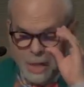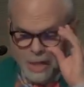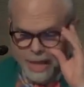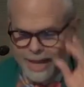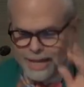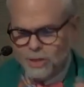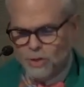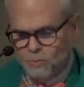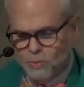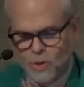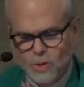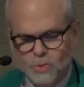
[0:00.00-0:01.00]
like the
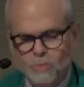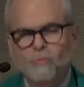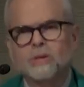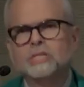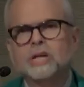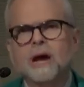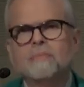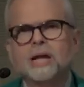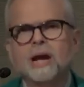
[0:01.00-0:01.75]
world was coming